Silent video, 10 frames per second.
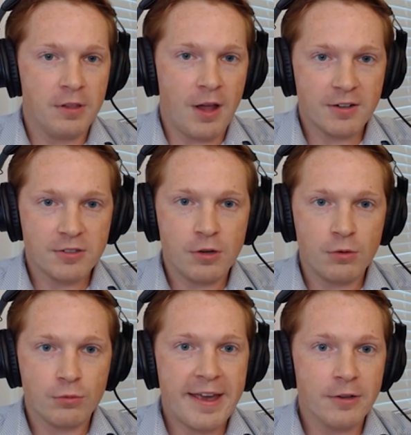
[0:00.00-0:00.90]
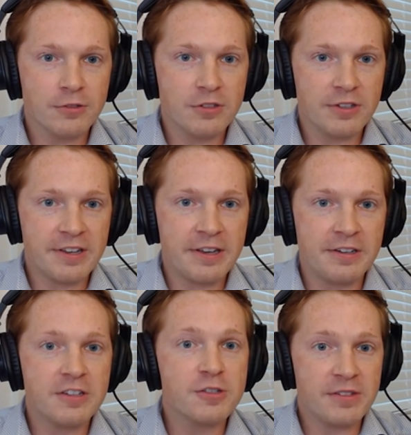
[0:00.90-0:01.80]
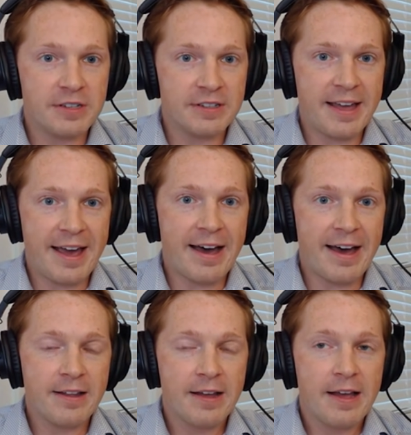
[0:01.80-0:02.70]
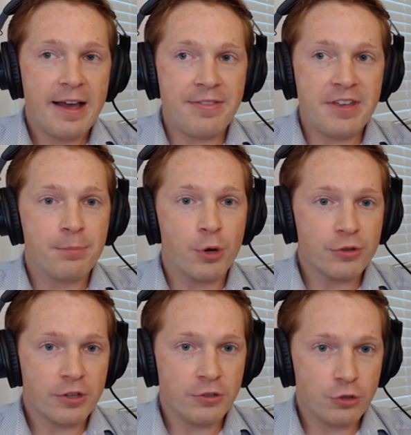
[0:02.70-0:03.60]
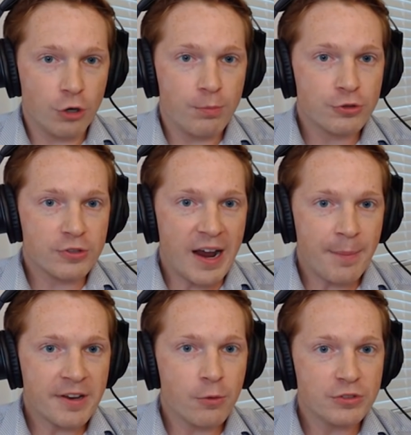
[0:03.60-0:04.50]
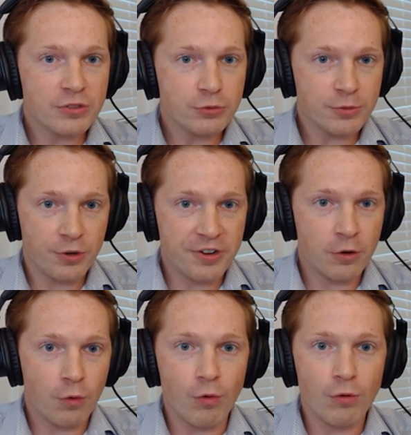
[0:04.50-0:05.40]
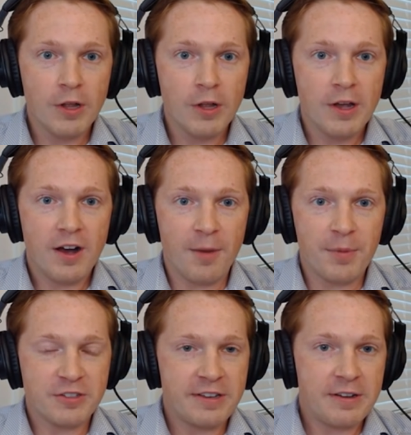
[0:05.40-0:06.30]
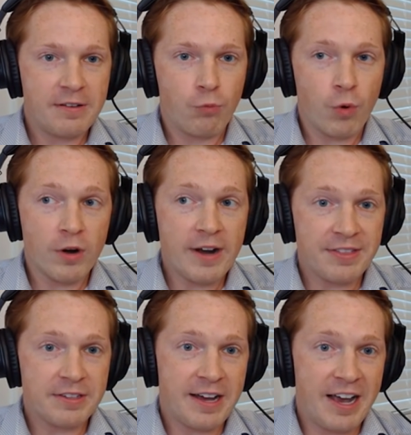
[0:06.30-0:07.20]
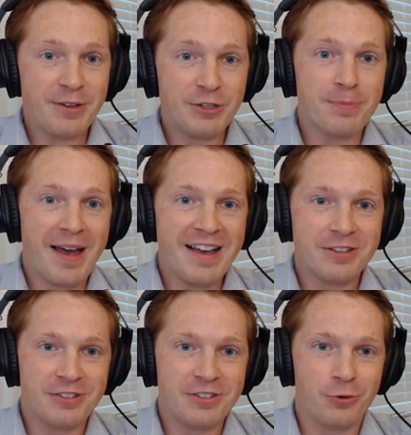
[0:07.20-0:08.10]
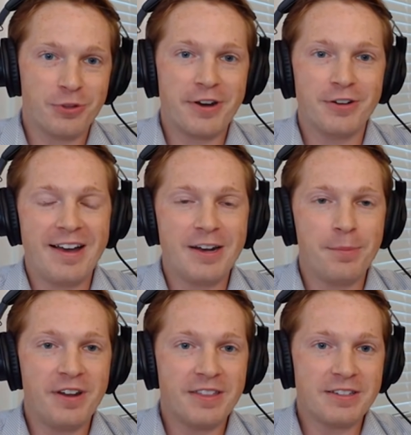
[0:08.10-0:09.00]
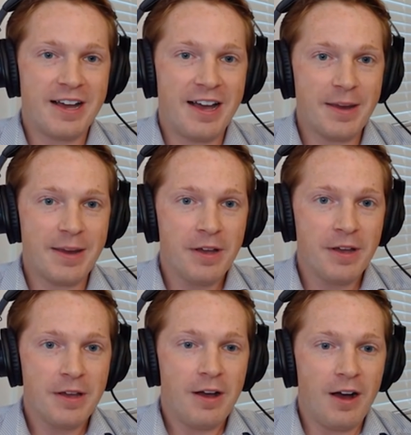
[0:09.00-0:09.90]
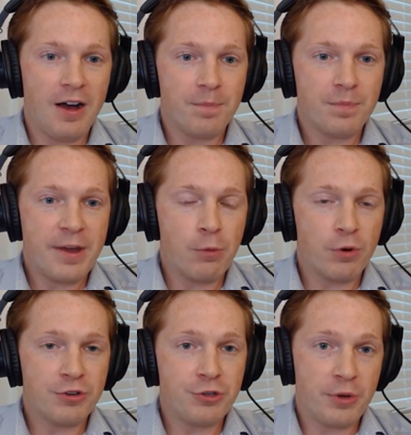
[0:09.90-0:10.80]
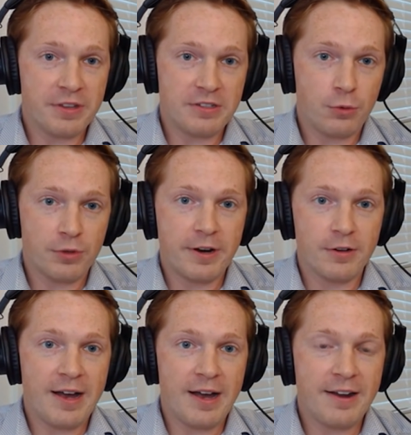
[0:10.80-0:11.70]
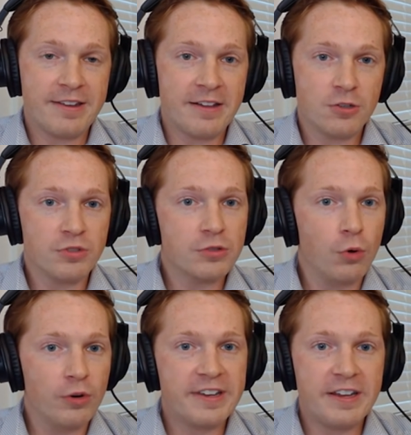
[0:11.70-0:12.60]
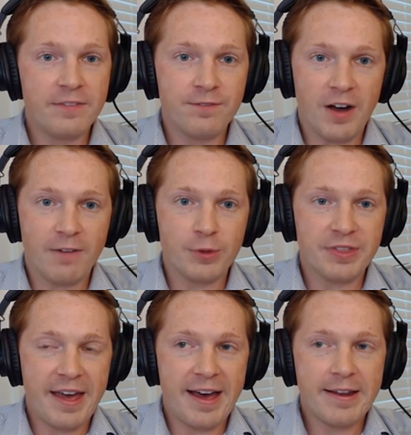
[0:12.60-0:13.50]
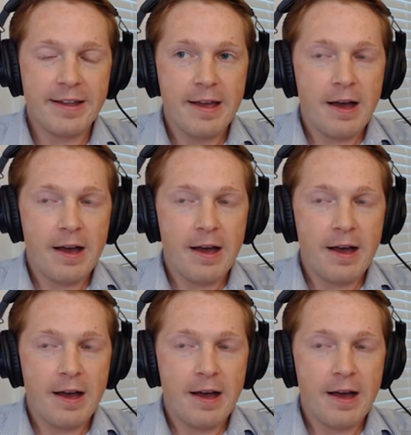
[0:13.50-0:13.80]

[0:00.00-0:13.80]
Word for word: naloxone counseling and dispensing that, and then birth control prescribing, which was pretty cool um, because they weren't at the time. They just passed this in North Carolina, but at the time um, they weren't doing this in North Carolina yet. So it was cool to get involved with that.